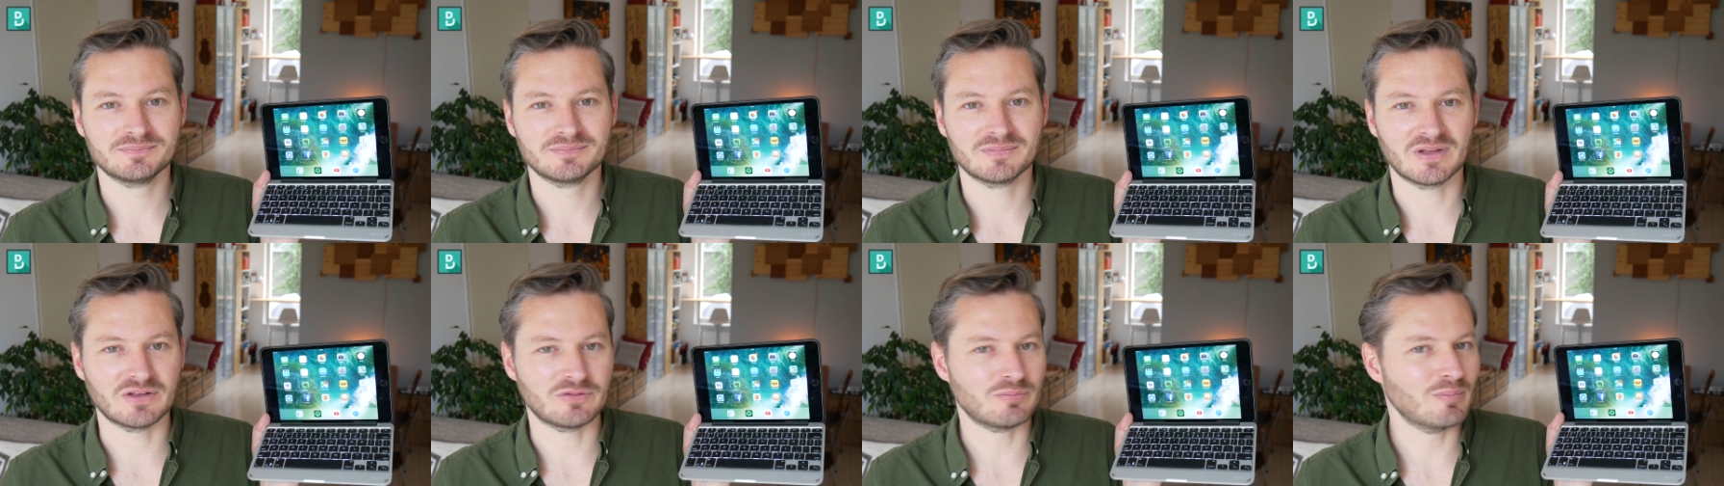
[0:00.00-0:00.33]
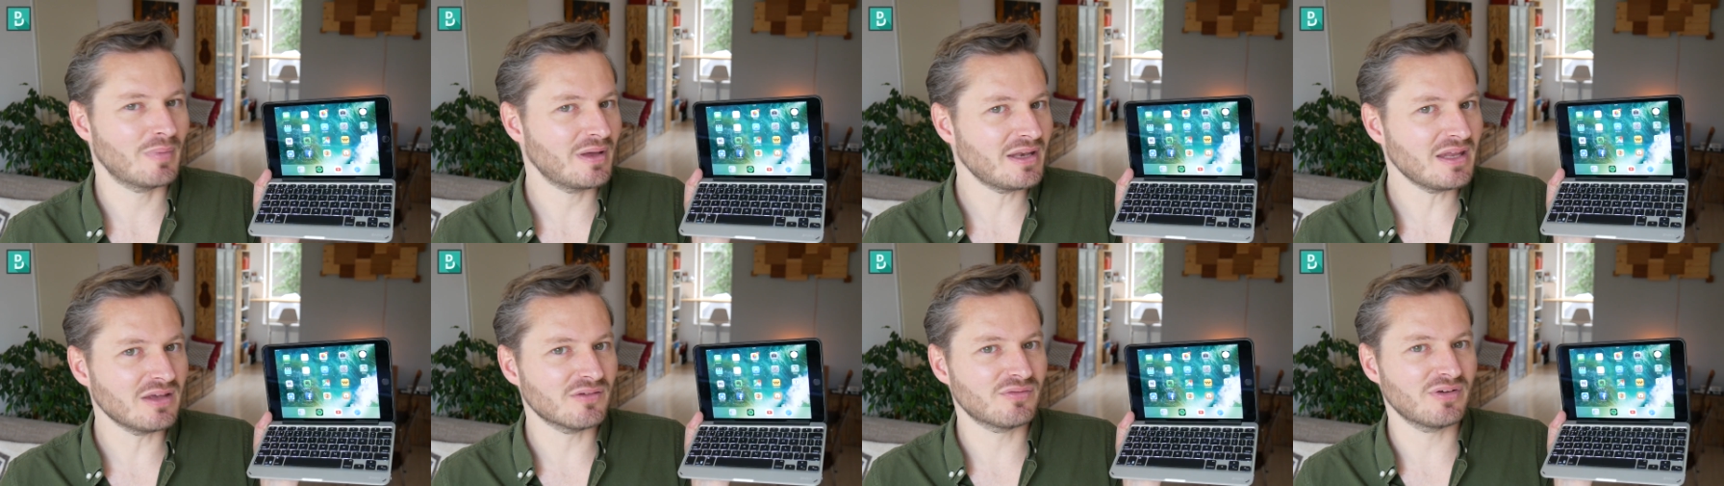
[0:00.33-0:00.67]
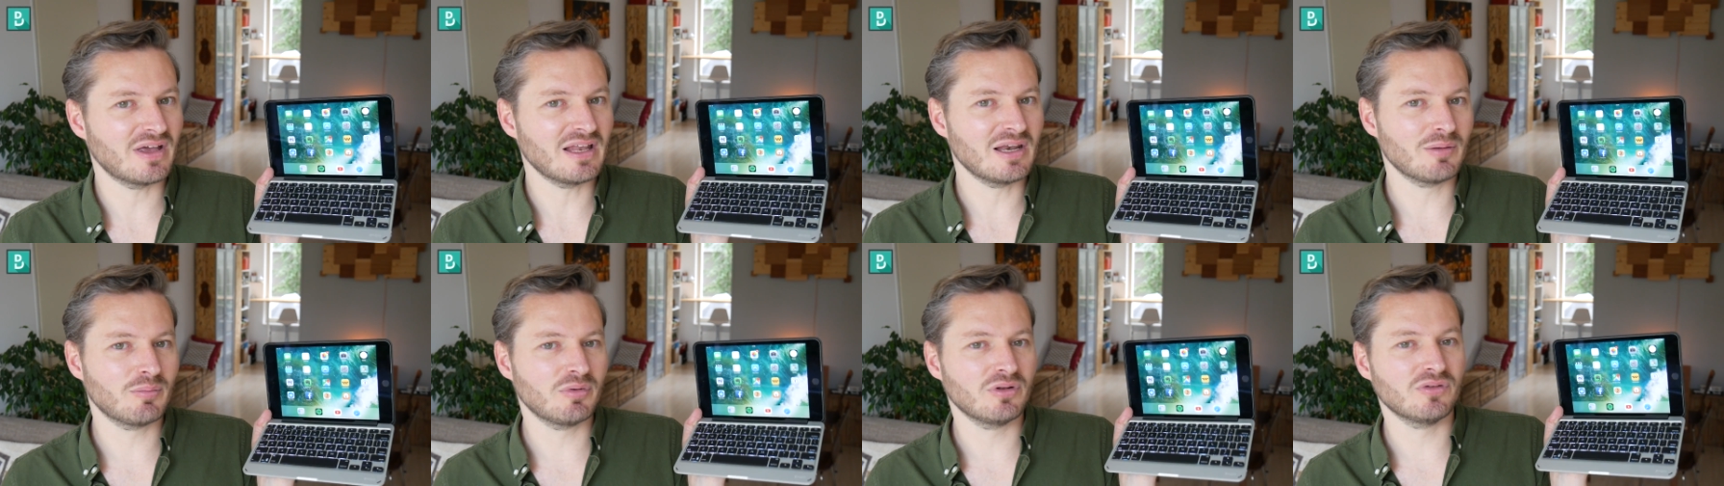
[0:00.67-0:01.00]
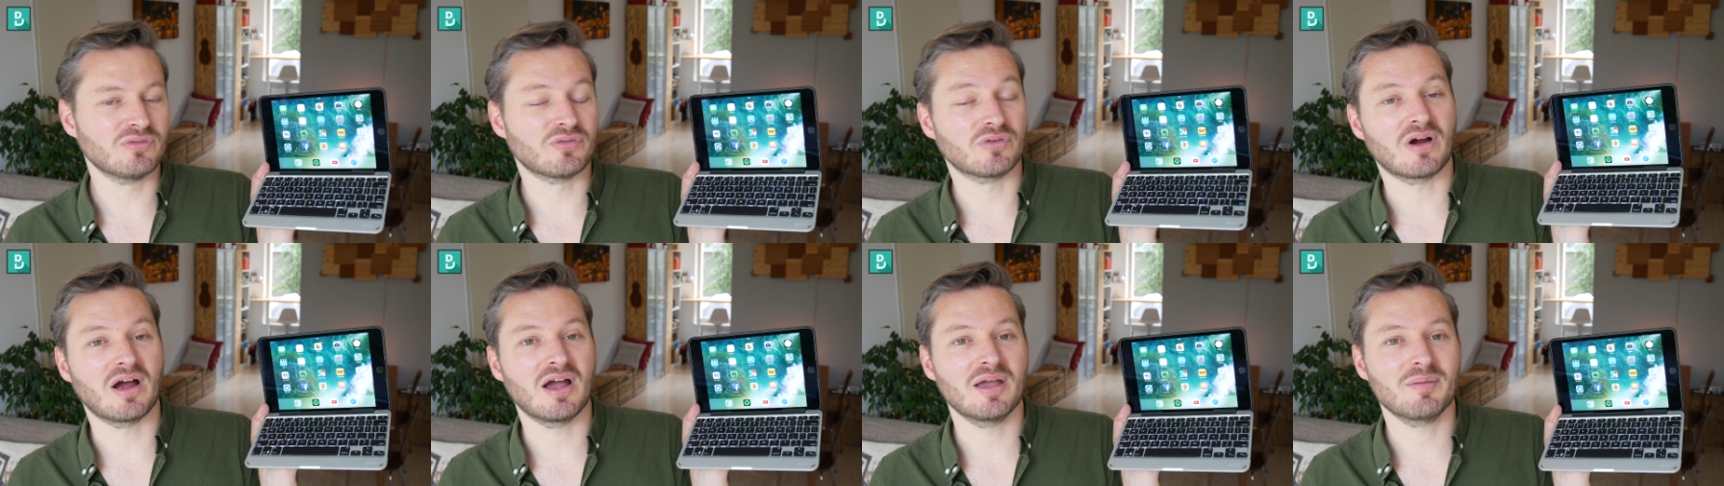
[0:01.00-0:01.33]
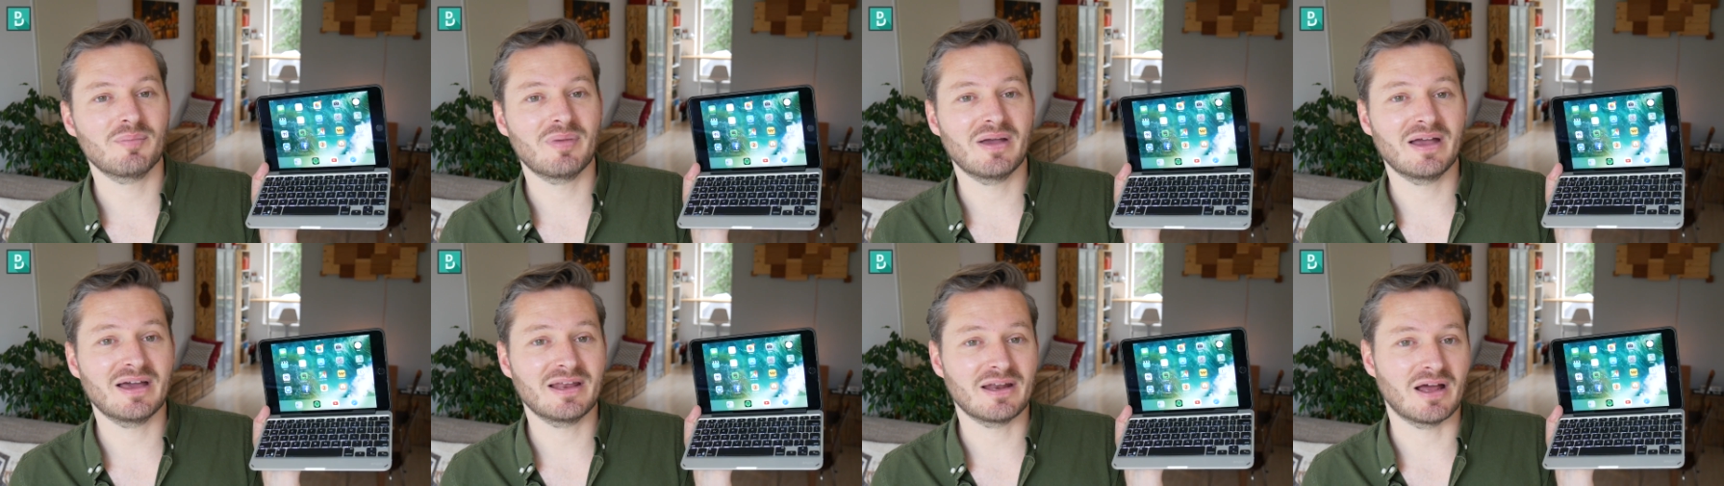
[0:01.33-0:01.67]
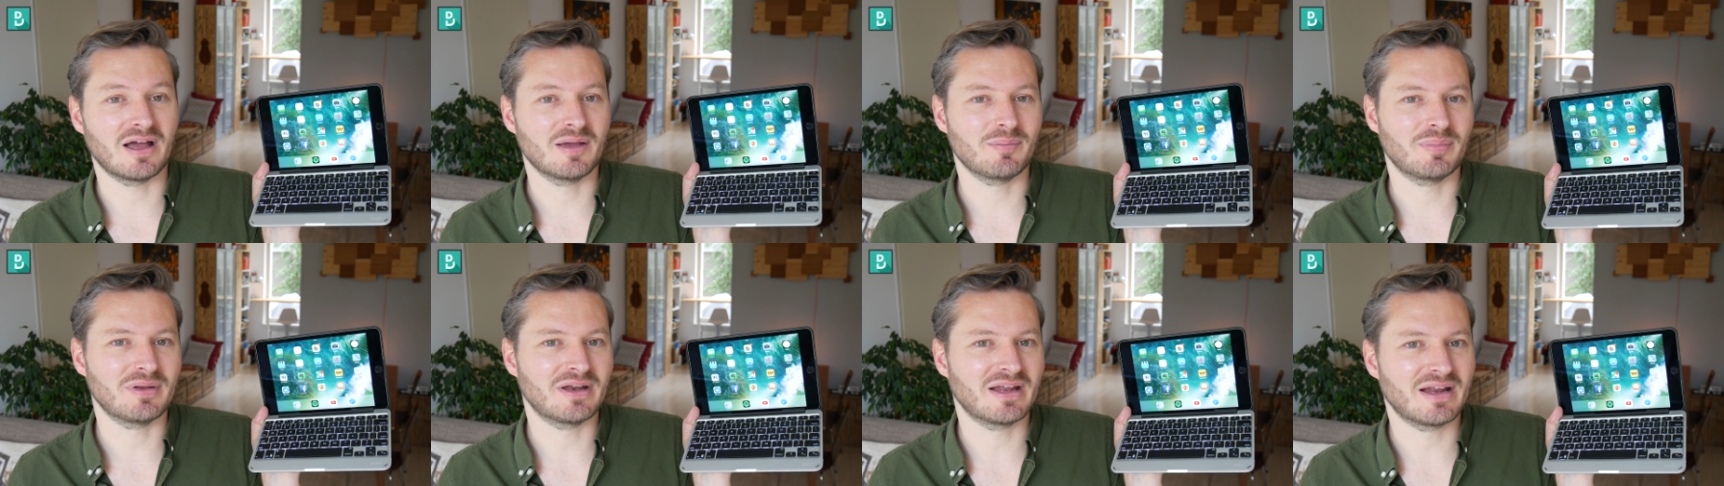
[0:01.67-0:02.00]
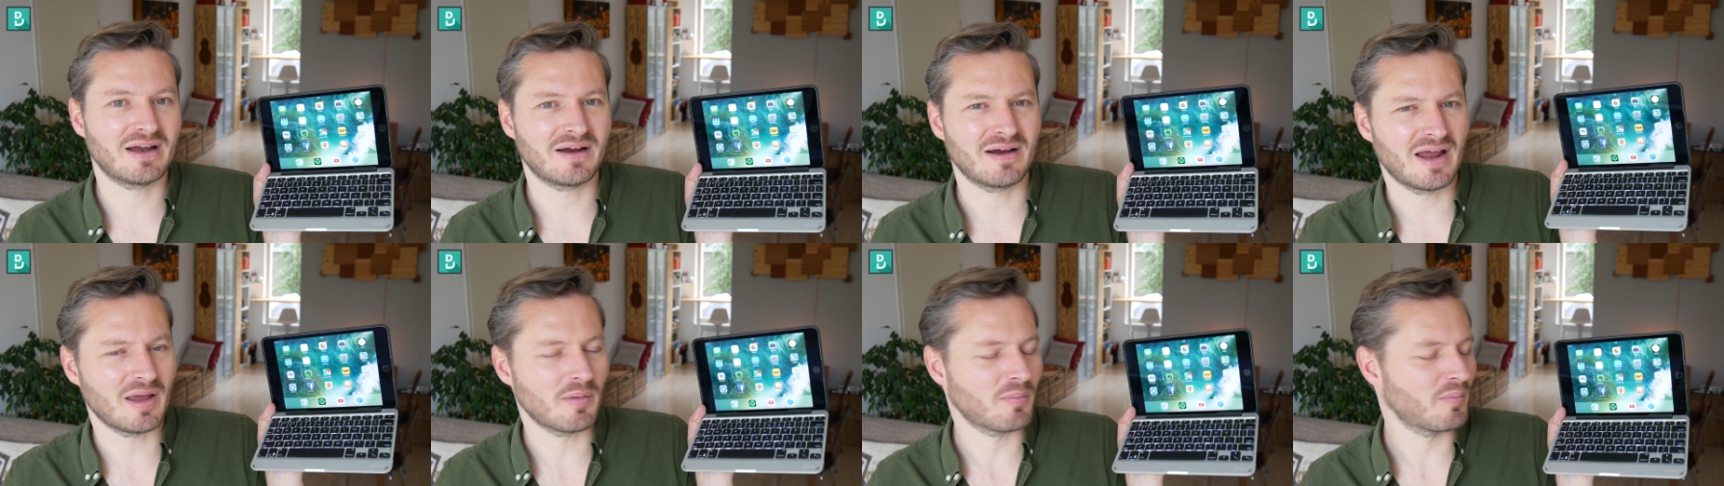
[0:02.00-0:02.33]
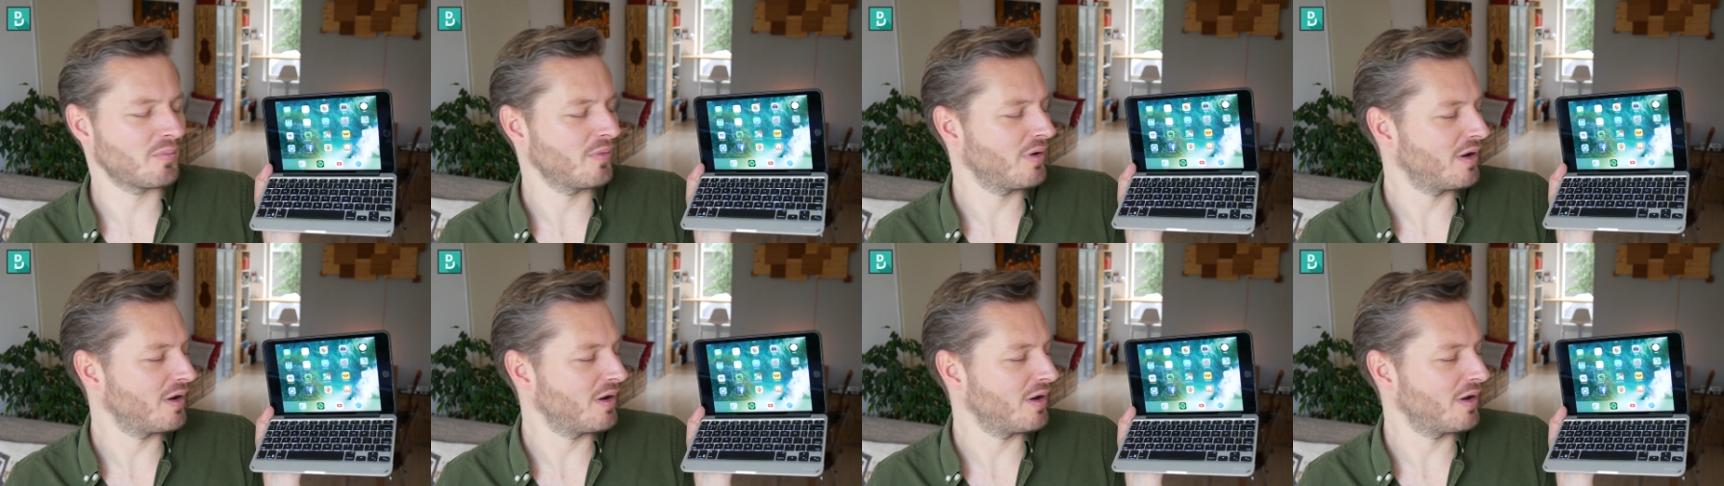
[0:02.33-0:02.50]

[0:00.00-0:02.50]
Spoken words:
There's many available for iPad, iPad Air,